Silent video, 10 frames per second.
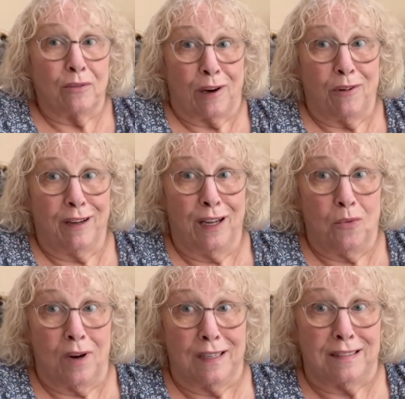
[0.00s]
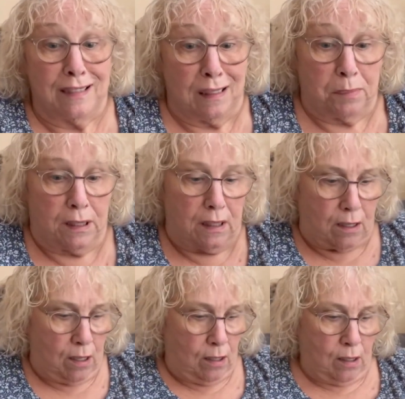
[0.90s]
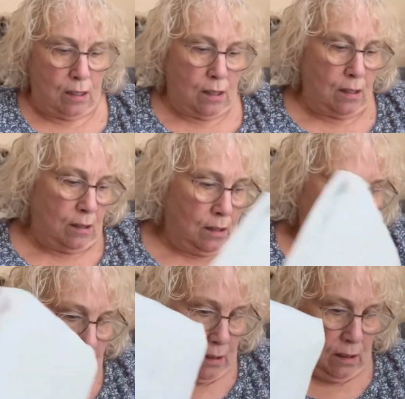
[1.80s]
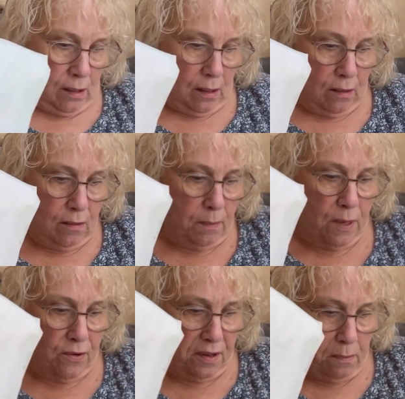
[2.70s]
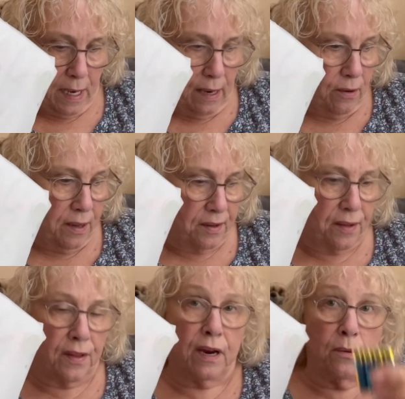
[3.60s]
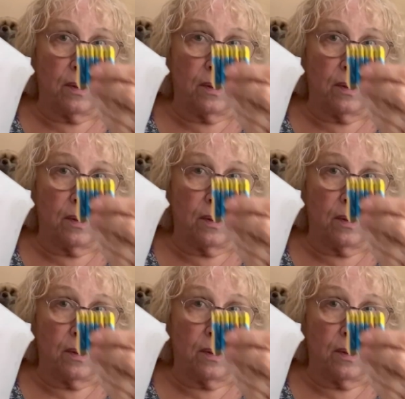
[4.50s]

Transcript: really want to step on it. Oh, there's some batteries in there.